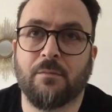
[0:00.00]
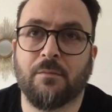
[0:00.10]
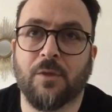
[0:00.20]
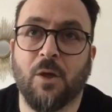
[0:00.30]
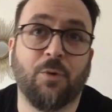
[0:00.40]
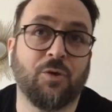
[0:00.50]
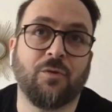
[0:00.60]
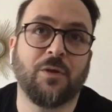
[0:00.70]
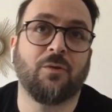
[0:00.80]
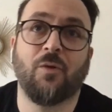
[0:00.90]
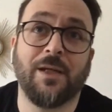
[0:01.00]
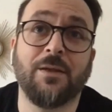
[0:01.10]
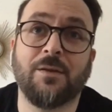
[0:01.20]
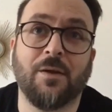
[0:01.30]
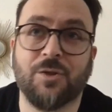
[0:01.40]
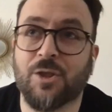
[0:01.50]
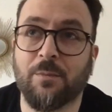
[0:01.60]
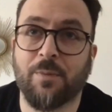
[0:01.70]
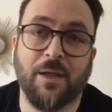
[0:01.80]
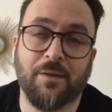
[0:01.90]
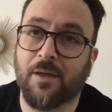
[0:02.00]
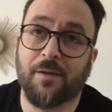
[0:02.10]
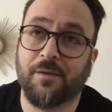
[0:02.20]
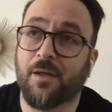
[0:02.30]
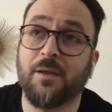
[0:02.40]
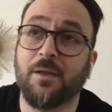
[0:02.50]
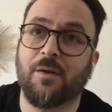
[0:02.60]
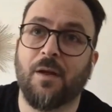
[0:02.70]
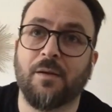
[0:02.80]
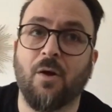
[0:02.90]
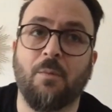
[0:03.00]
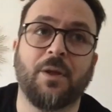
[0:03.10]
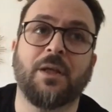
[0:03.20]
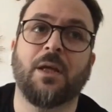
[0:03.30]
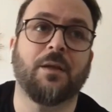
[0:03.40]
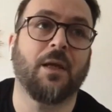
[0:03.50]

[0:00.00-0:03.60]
the opportunity to do an internship, and I started as an intern at the company, and